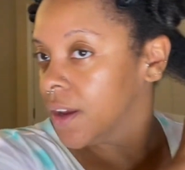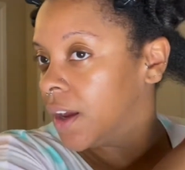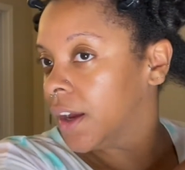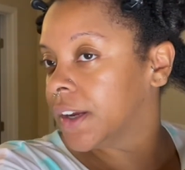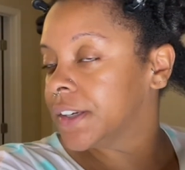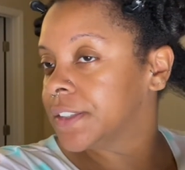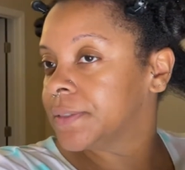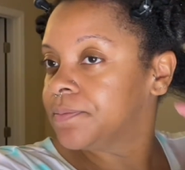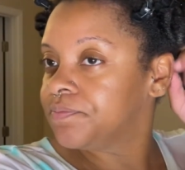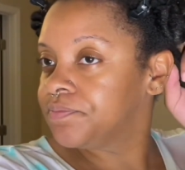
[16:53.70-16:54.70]

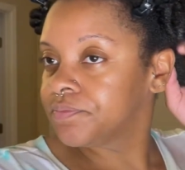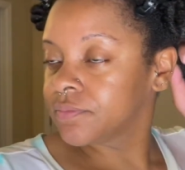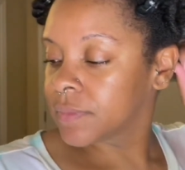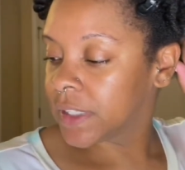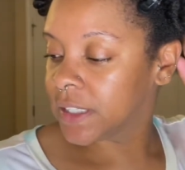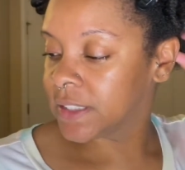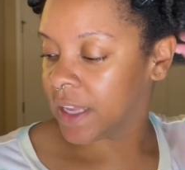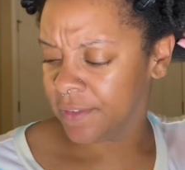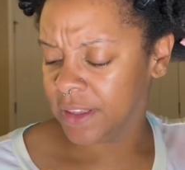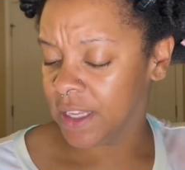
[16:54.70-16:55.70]
Because
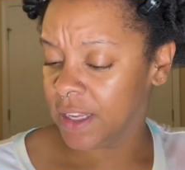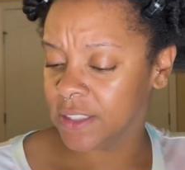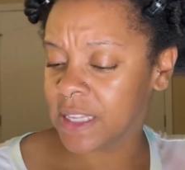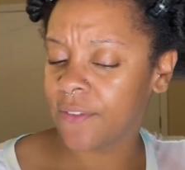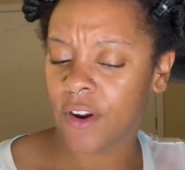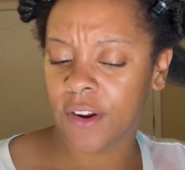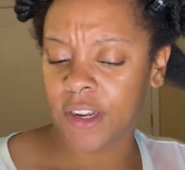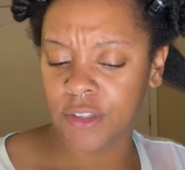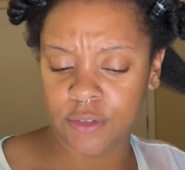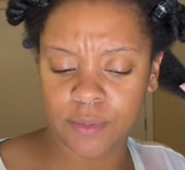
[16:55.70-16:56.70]
everything else I've
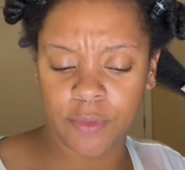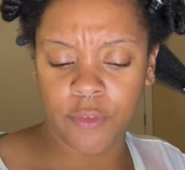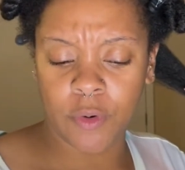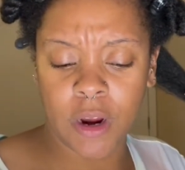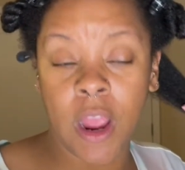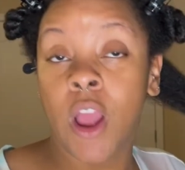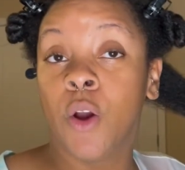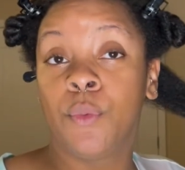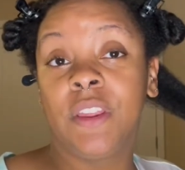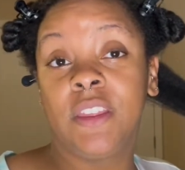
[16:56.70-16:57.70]
already used before,
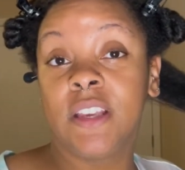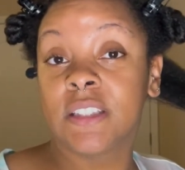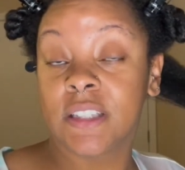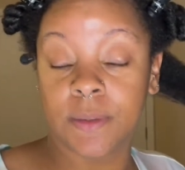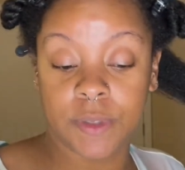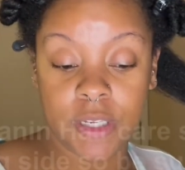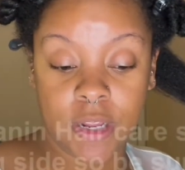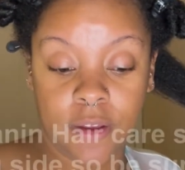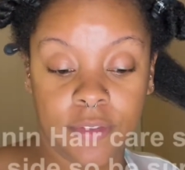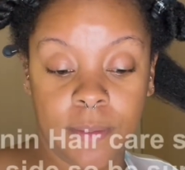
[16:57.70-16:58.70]
with the exception
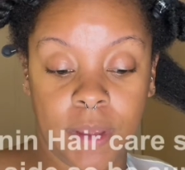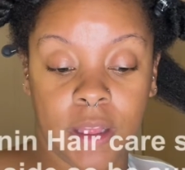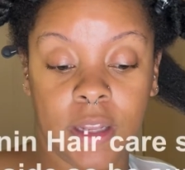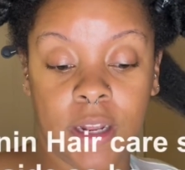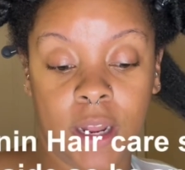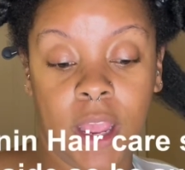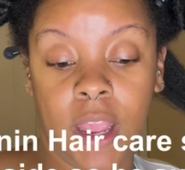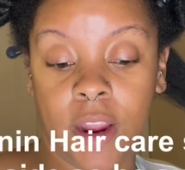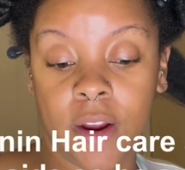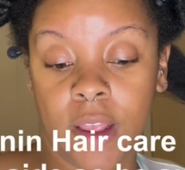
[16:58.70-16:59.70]
of the melanin
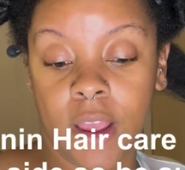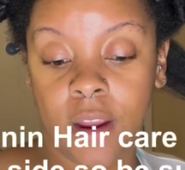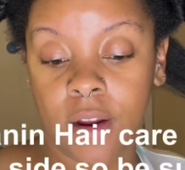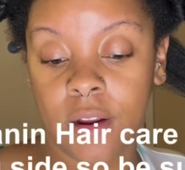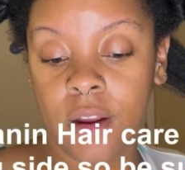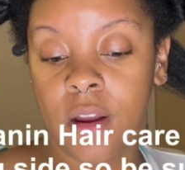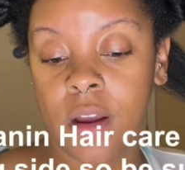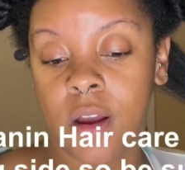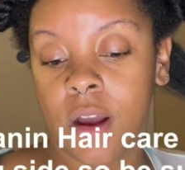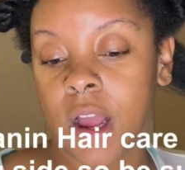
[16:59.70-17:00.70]
hair care
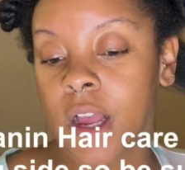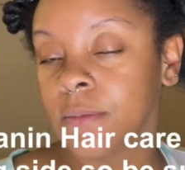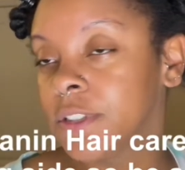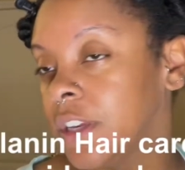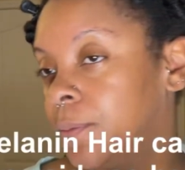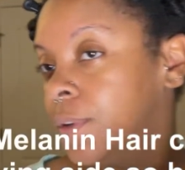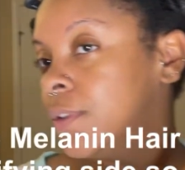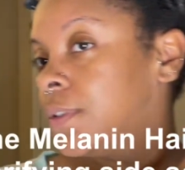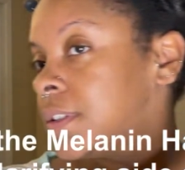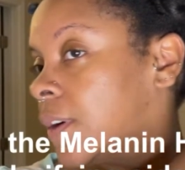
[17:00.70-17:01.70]

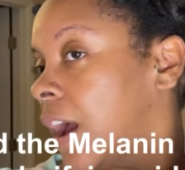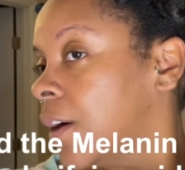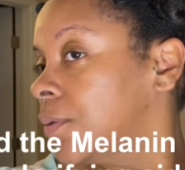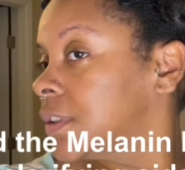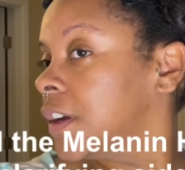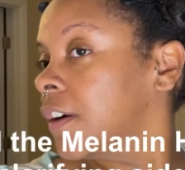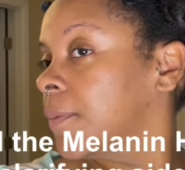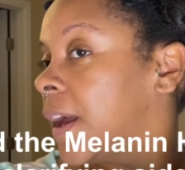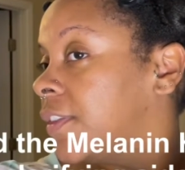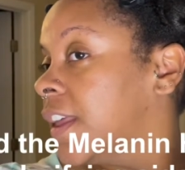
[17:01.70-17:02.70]
shampoo. So I will talk
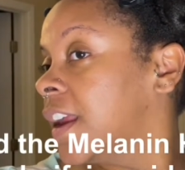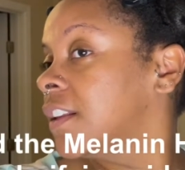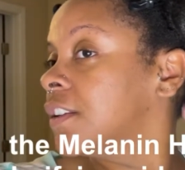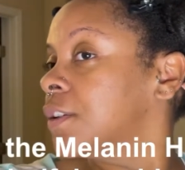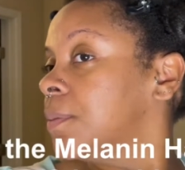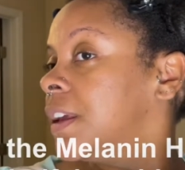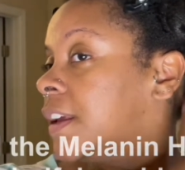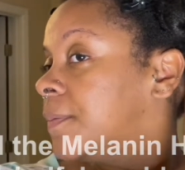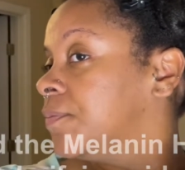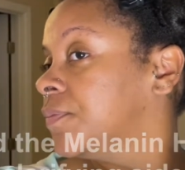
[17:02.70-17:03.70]
about that a little bit.